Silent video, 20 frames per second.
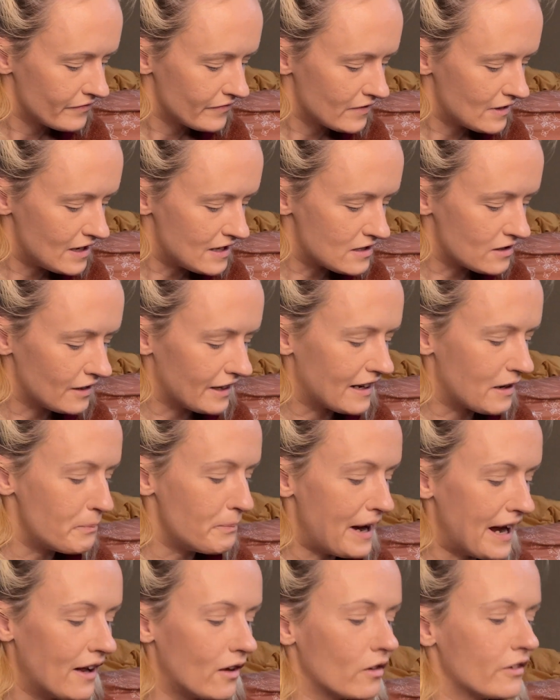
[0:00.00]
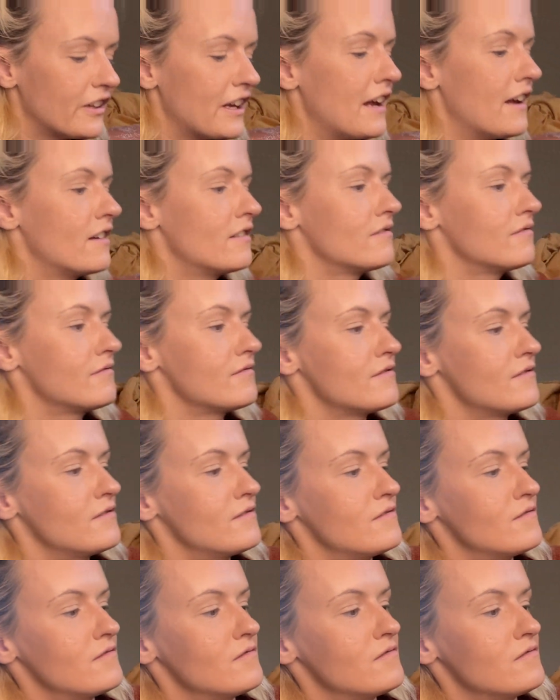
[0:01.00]
It's like a pale tan.
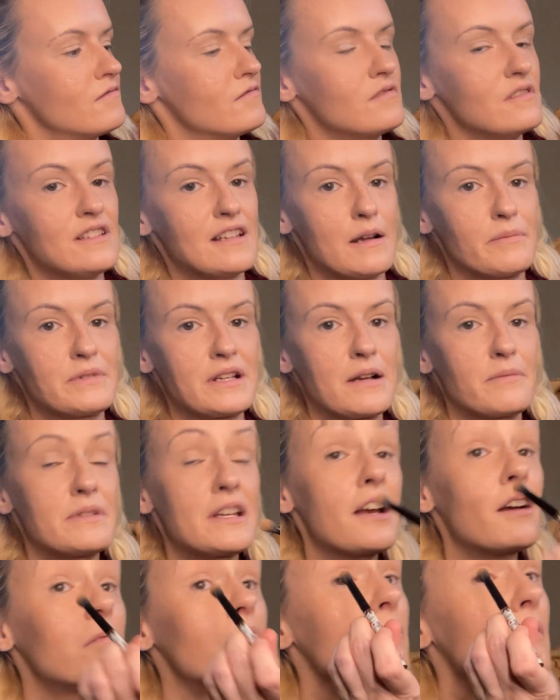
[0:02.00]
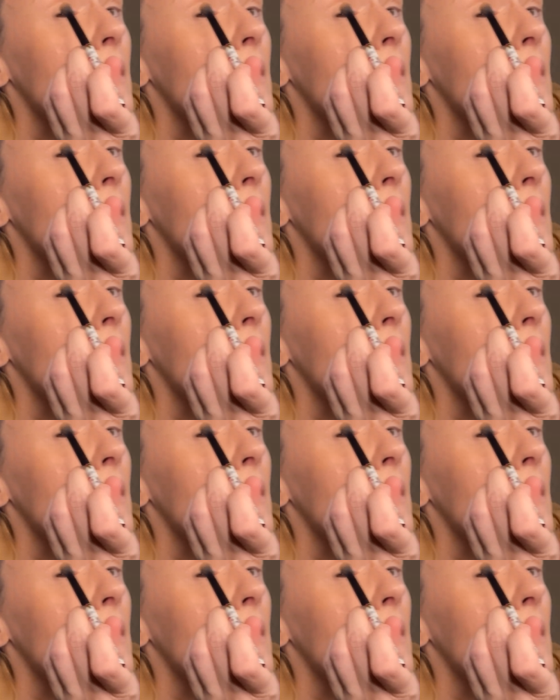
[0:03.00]
Tap, tap, tap.